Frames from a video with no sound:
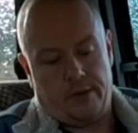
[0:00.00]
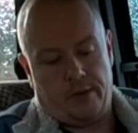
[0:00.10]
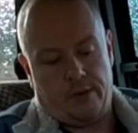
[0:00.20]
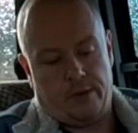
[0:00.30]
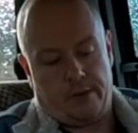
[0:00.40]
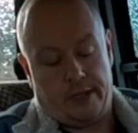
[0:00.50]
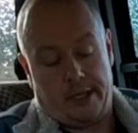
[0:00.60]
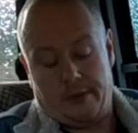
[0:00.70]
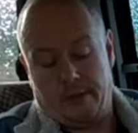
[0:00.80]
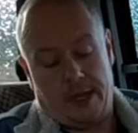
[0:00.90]
know,
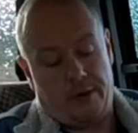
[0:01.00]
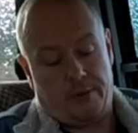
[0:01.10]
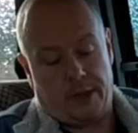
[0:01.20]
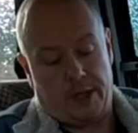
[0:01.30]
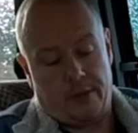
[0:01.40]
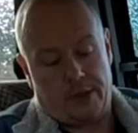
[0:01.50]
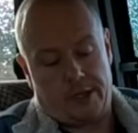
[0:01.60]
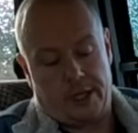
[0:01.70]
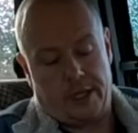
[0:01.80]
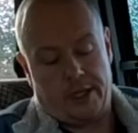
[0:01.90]
my reply
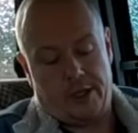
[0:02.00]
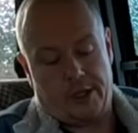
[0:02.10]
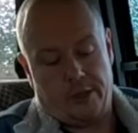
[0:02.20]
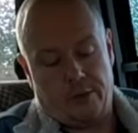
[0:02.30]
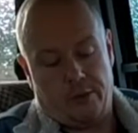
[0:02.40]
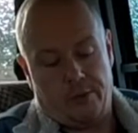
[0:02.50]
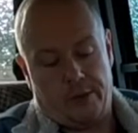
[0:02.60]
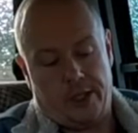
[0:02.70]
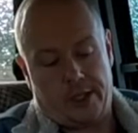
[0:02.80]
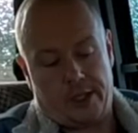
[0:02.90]
was each to their own,
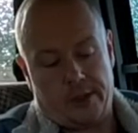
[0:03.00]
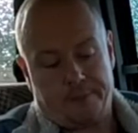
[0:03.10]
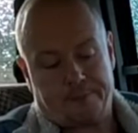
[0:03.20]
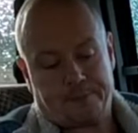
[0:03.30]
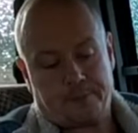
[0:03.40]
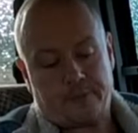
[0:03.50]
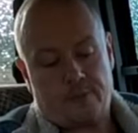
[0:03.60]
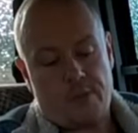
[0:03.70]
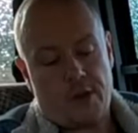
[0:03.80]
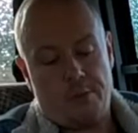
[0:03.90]
mates,
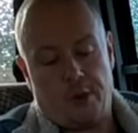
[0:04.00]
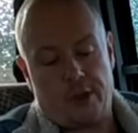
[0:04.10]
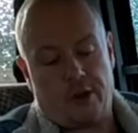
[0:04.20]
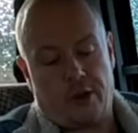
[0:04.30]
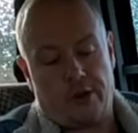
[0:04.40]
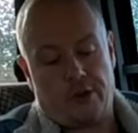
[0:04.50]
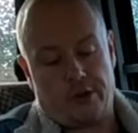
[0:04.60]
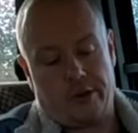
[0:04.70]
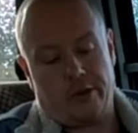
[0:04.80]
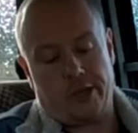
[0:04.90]
but you can't
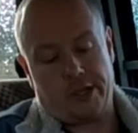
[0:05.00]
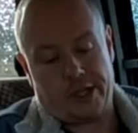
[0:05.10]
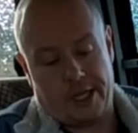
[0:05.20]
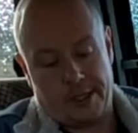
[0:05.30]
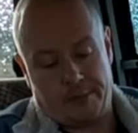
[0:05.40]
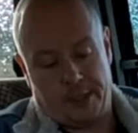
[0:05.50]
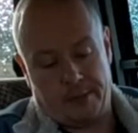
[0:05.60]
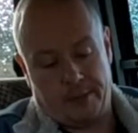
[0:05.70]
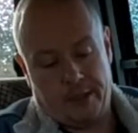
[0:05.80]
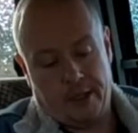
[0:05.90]
criticise
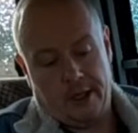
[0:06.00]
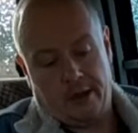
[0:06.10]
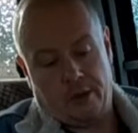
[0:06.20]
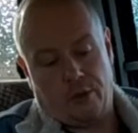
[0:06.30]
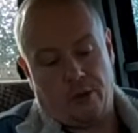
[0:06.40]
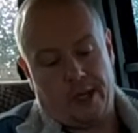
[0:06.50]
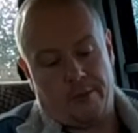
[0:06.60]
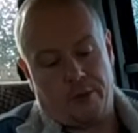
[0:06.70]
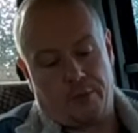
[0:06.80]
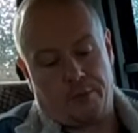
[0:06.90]
people or call
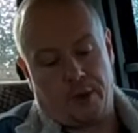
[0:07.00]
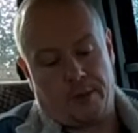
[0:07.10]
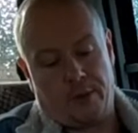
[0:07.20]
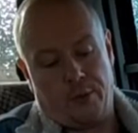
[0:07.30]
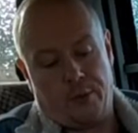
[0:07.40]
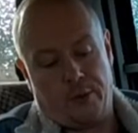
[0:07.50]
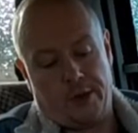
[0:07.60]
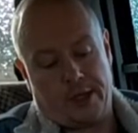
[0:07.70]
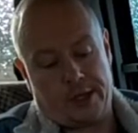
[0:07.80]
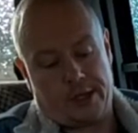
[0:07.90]
them non-proper
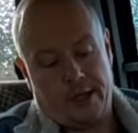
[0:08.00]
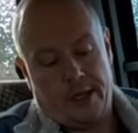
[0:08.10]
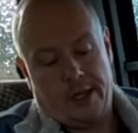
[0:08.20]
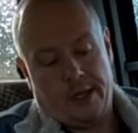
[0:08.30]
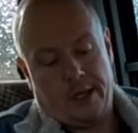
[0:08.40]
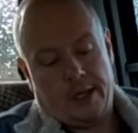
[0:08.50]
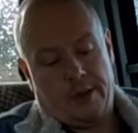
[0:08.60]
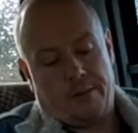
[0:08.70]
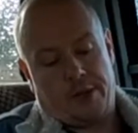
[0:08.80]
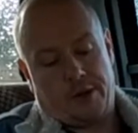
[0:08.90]
woodworkers
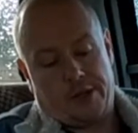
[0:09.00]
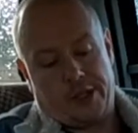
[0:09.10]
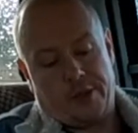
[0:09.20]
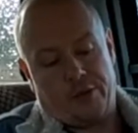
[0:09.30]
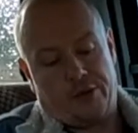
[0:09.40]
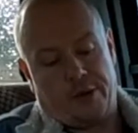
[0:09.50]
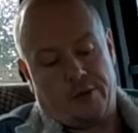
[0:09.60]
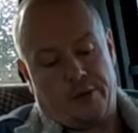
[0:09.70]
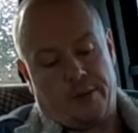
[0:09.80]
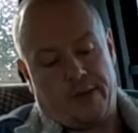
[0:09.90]
because they use
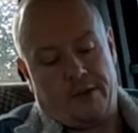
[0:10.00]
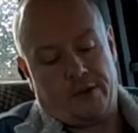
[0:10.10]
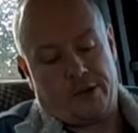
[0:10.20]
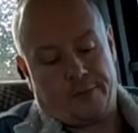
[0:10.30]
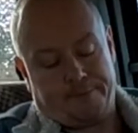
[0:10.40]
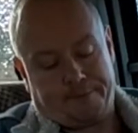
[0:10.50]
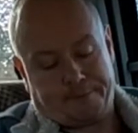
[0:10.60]
rounded bevels.